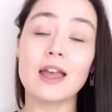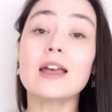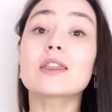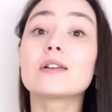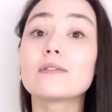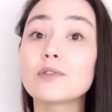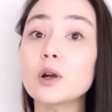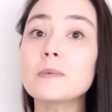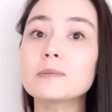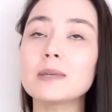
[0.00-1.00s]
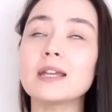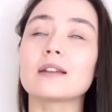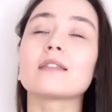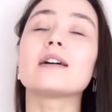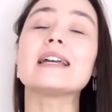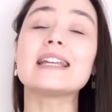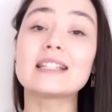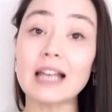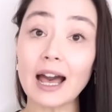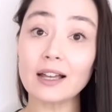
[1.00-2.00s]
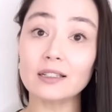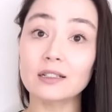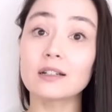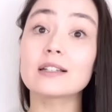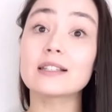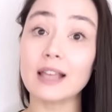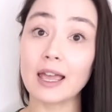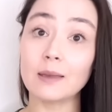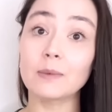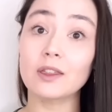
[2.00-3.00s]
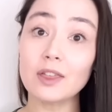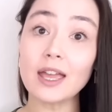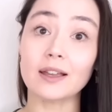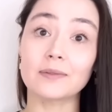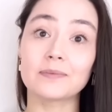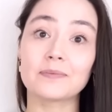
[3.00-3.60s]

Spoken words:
The verbs mean the exact same thing.